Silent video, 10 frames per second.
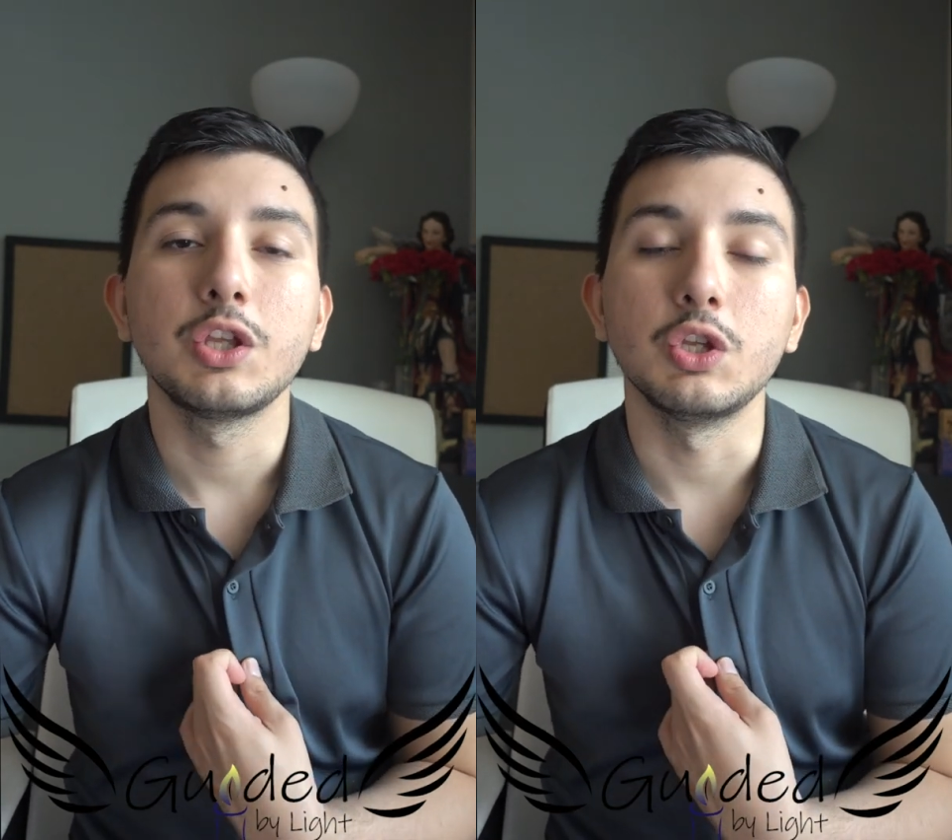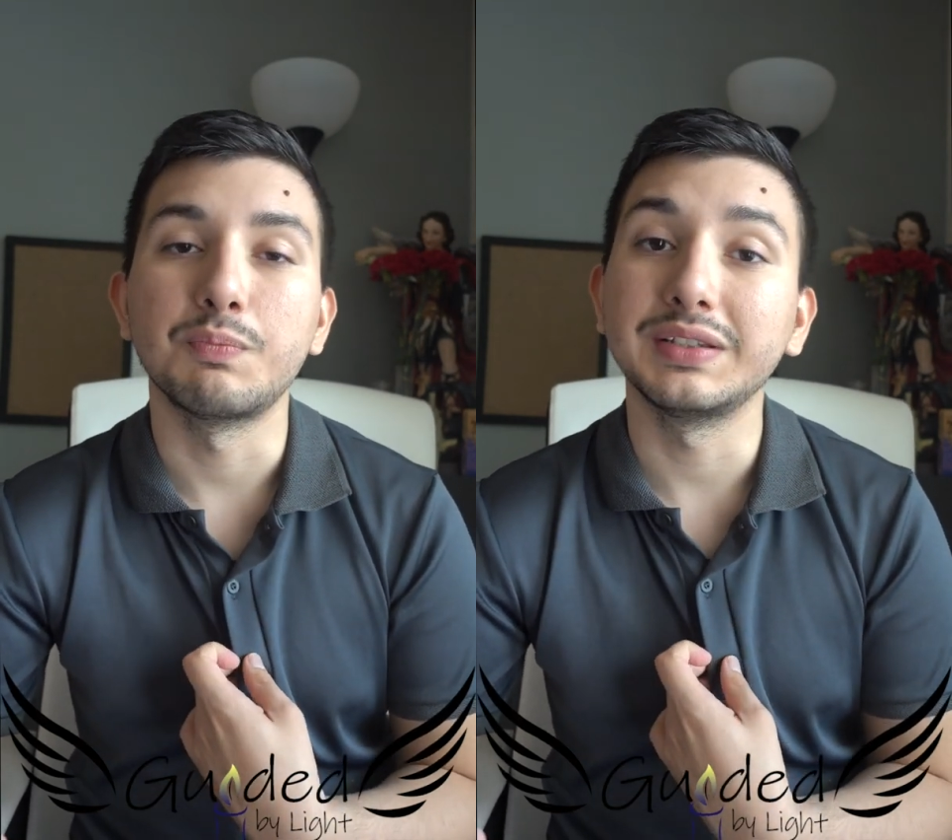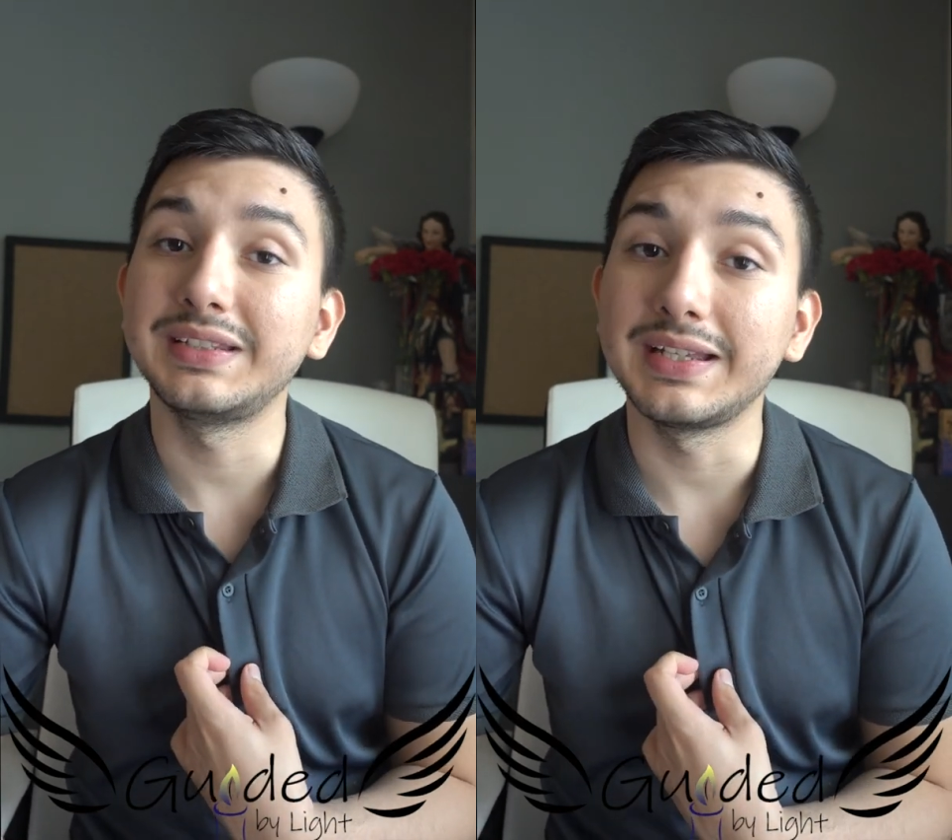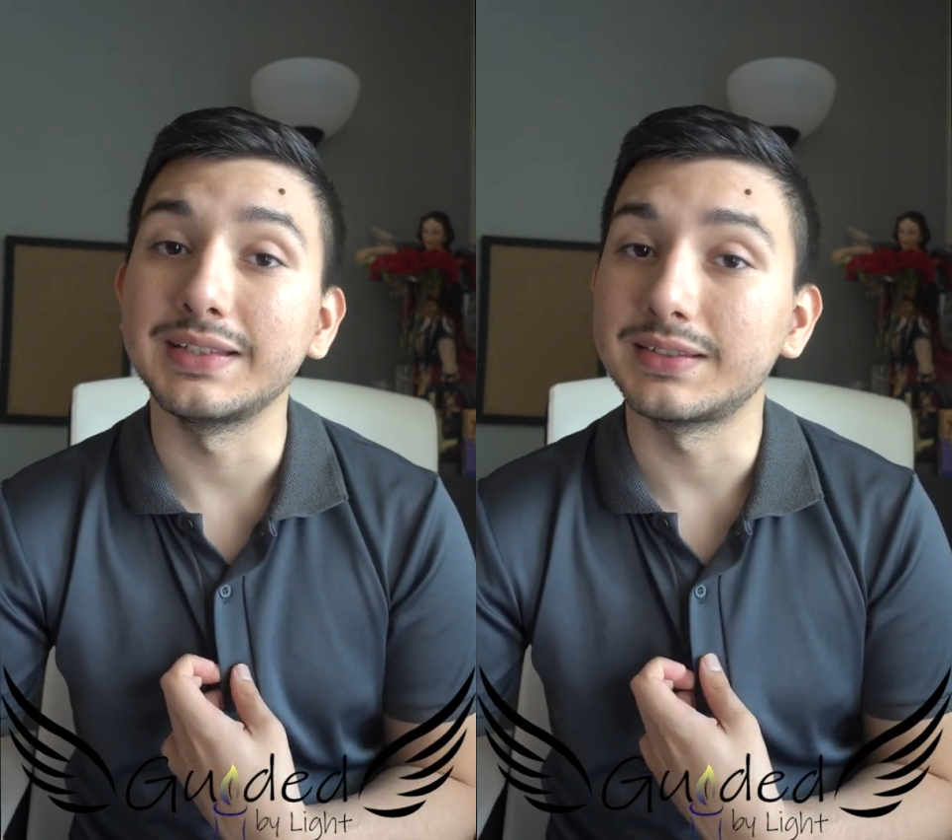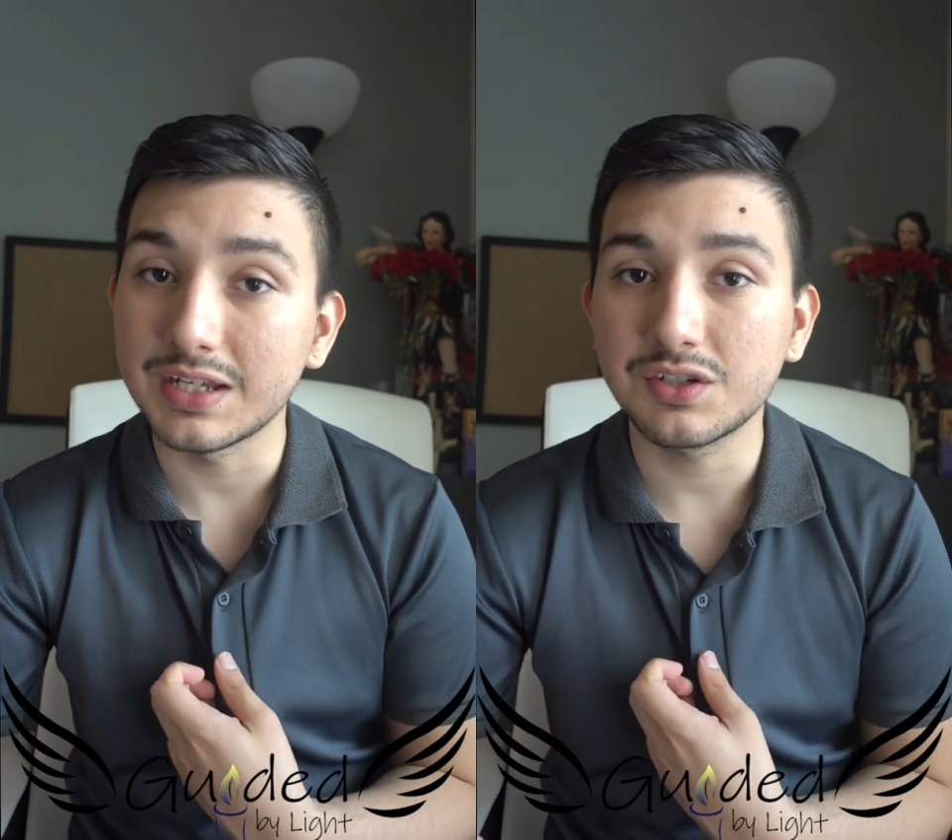You put the
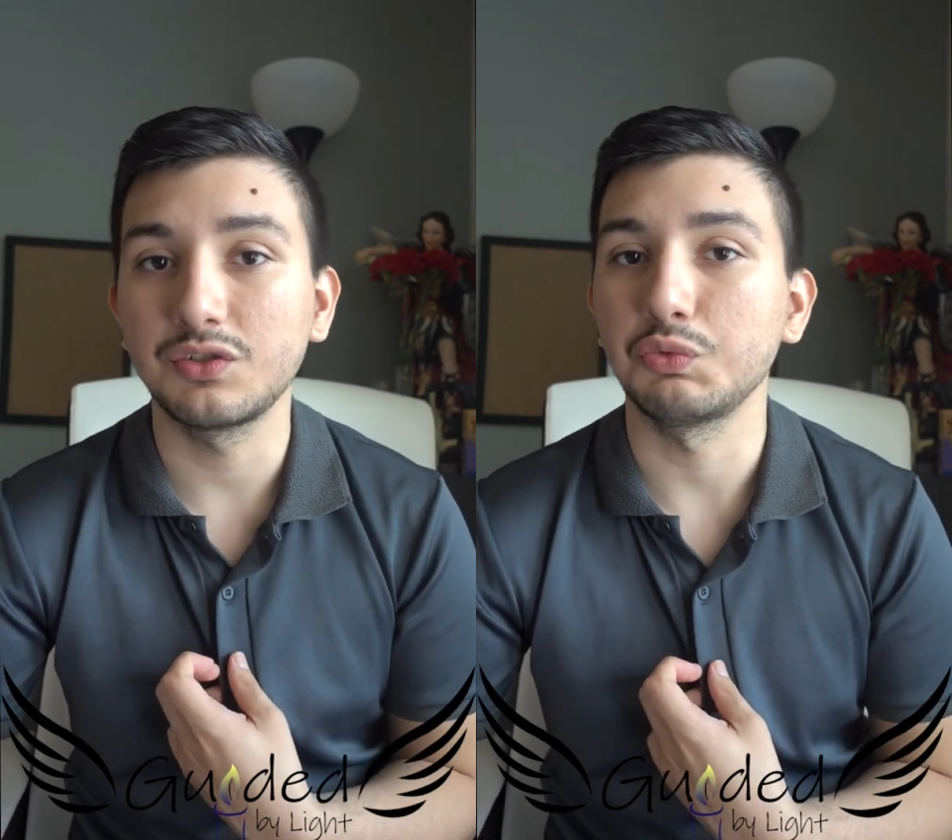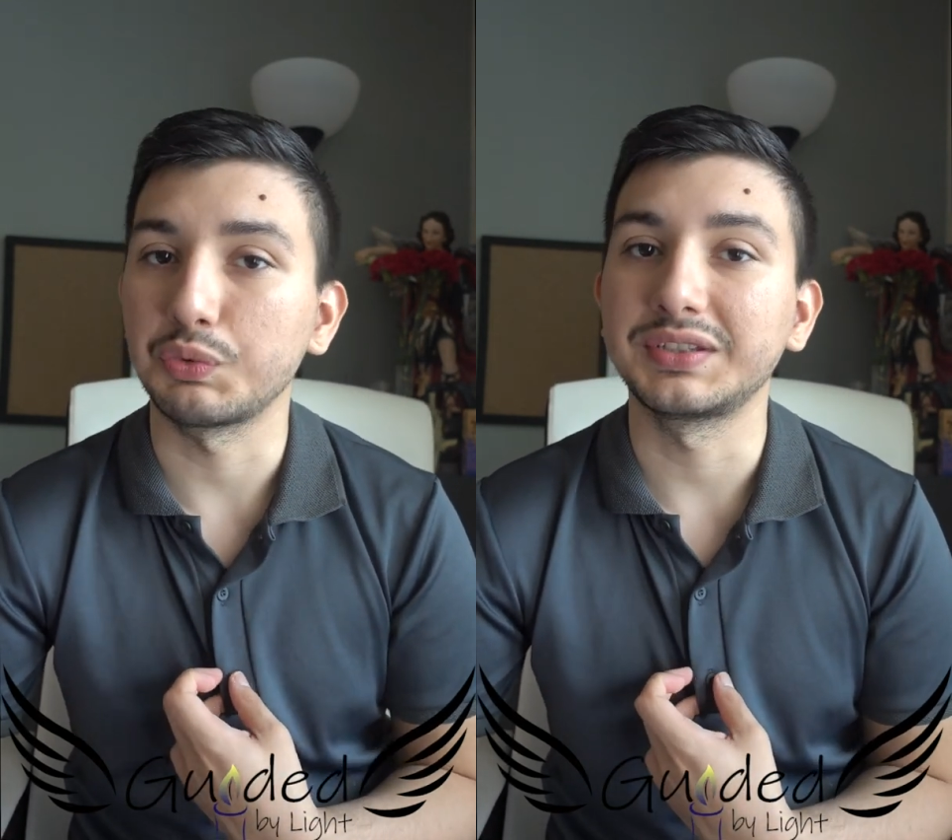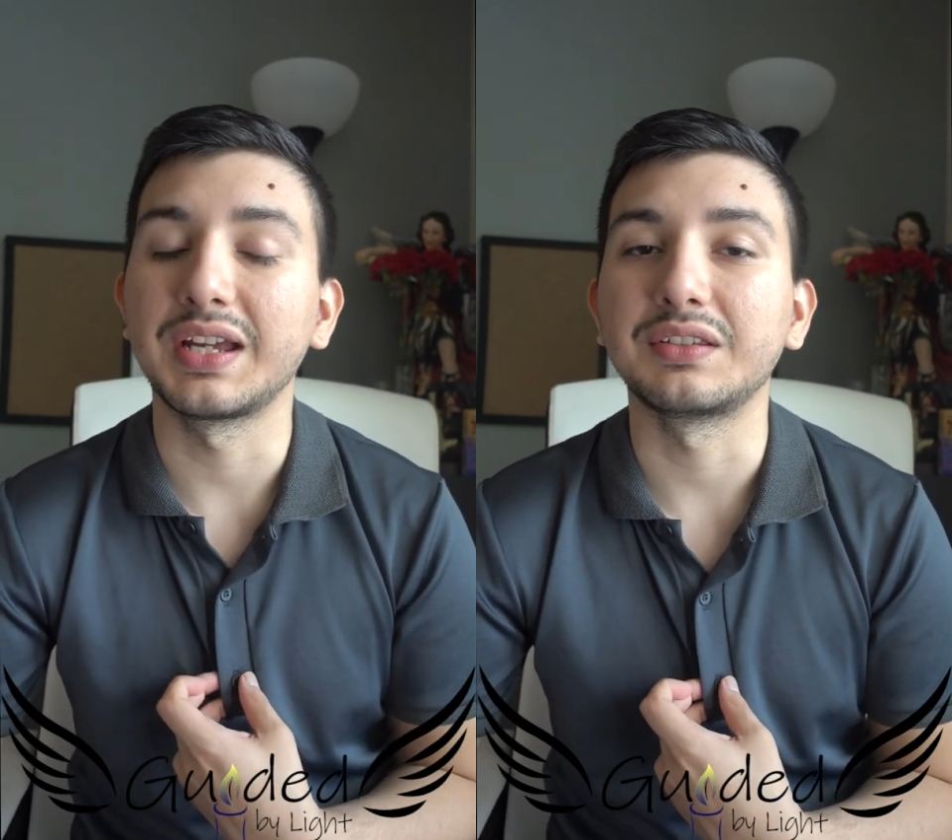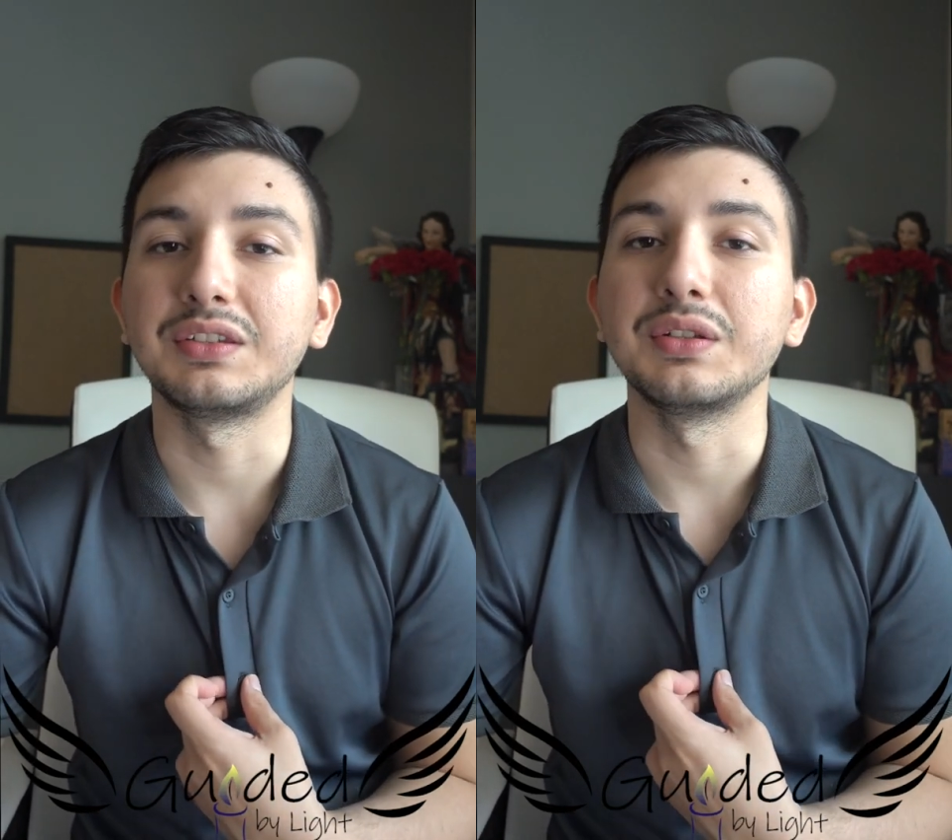intention to protect